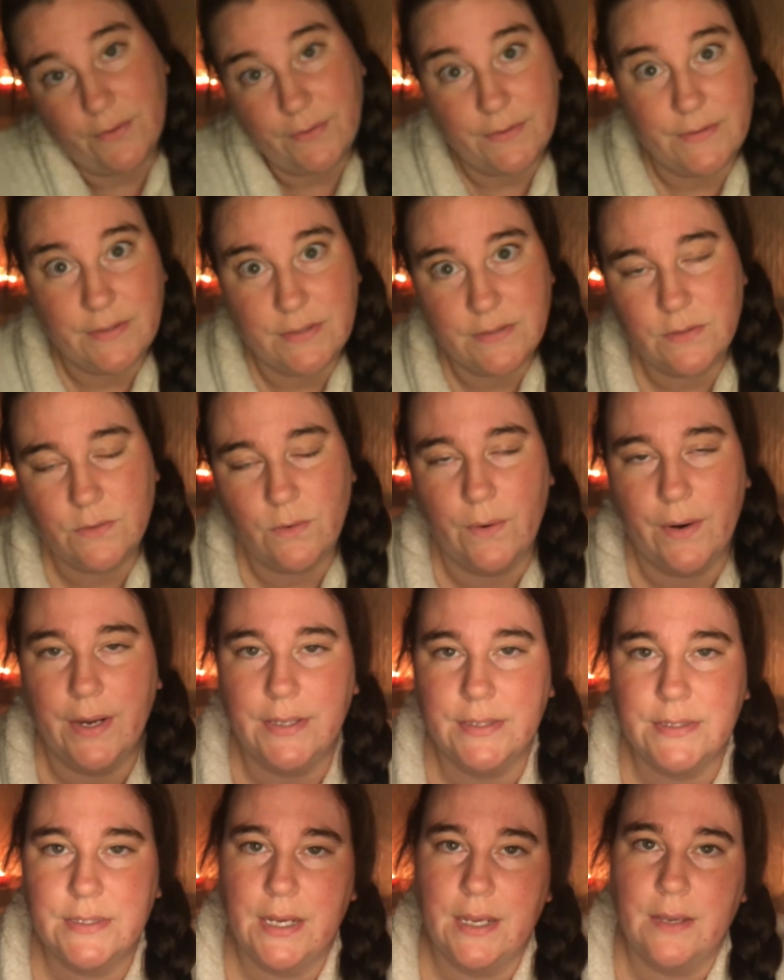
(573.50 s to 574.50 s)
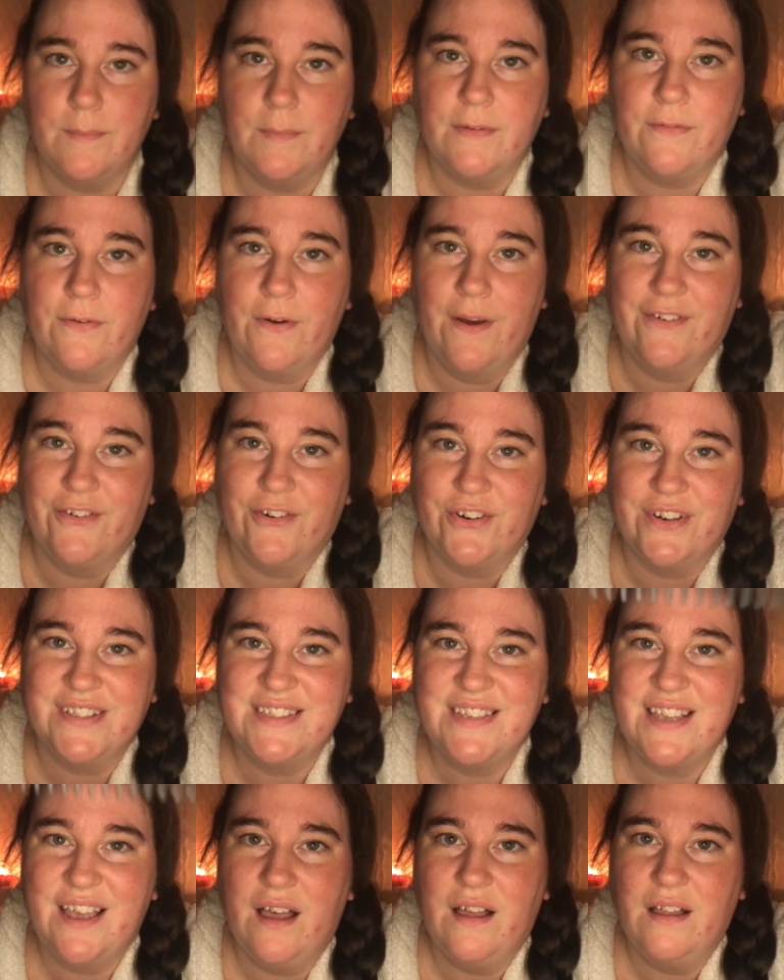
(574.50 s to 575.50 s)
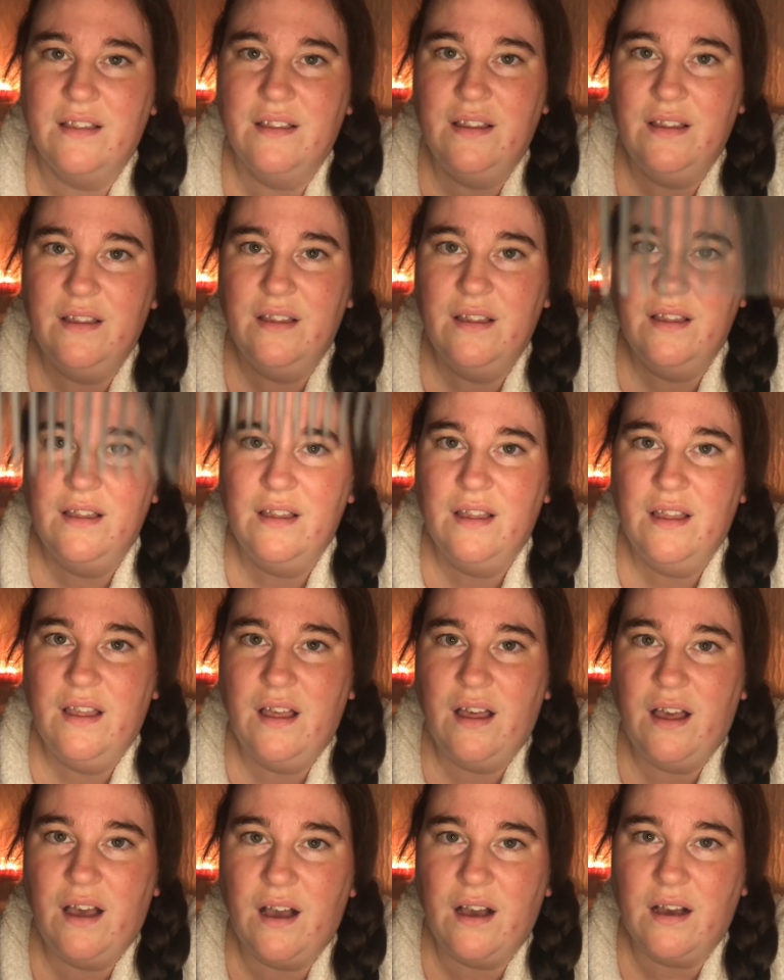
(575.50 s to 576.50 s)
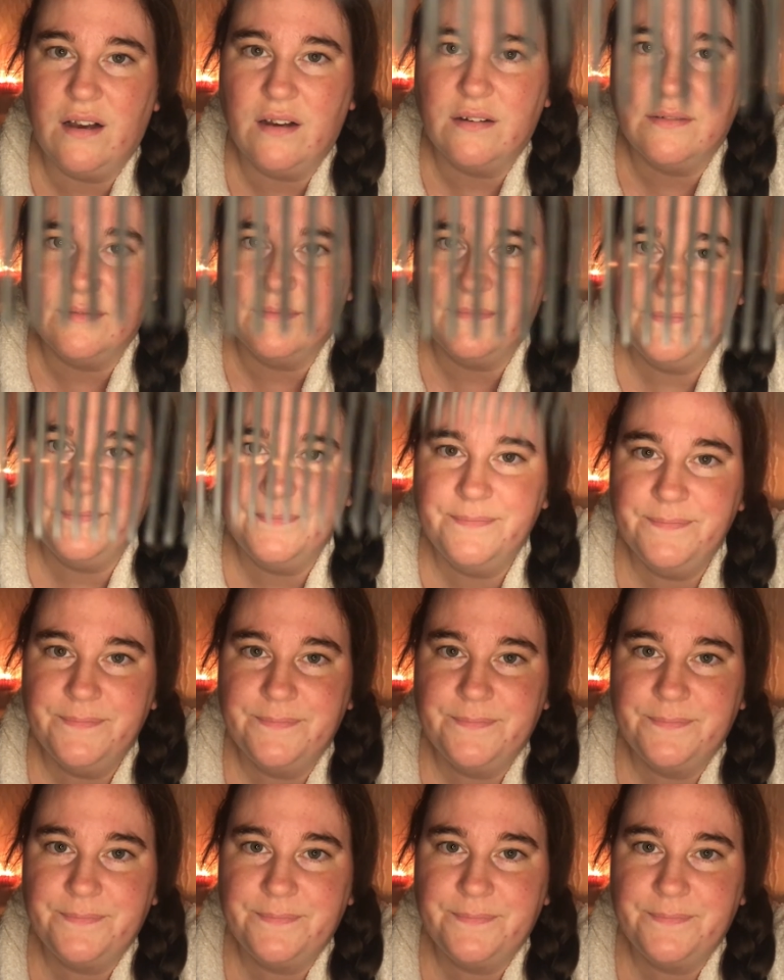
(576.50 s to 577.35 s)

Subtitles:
all that this story has taken me forever to tell. I'm